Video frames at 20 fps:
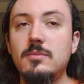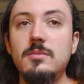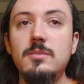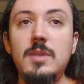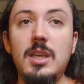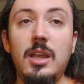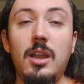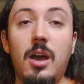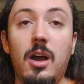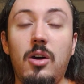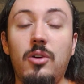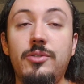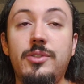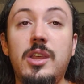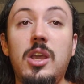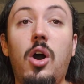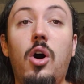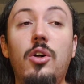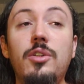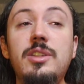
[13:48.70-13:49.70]
you know,
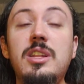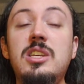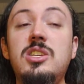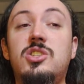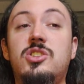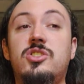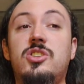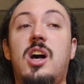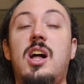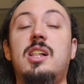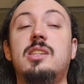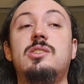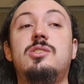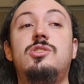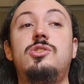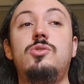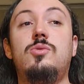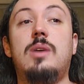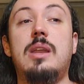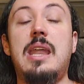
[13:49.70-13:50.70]
the only
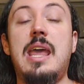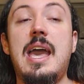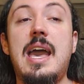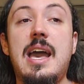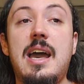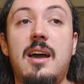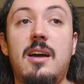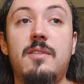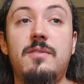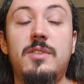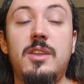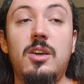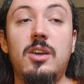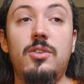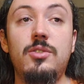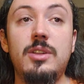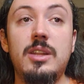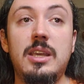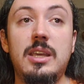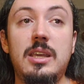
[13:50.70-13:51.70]
solace you can have, the
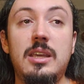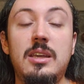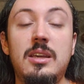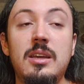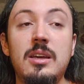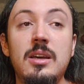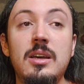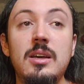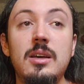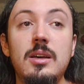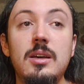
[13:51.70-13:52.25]
only